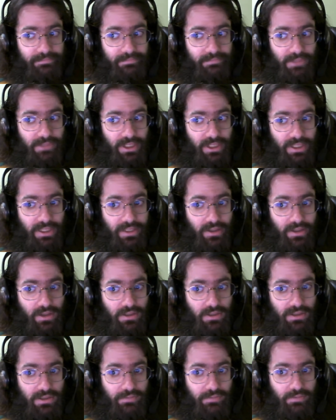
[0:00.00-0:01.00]
And then I got
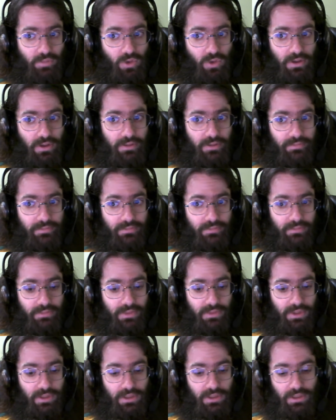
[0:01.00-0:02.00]
several more.
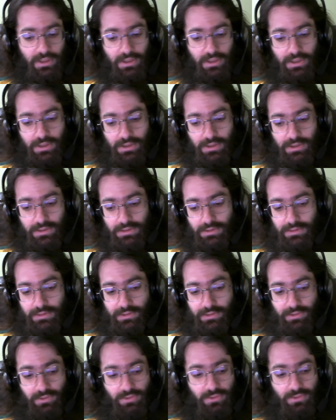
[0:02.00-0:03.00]

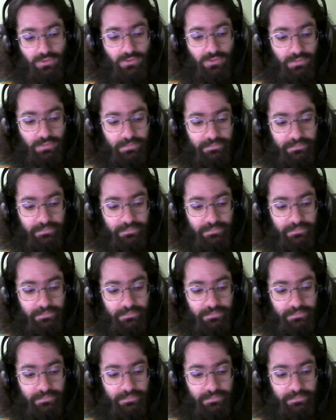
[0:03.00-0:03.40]
So,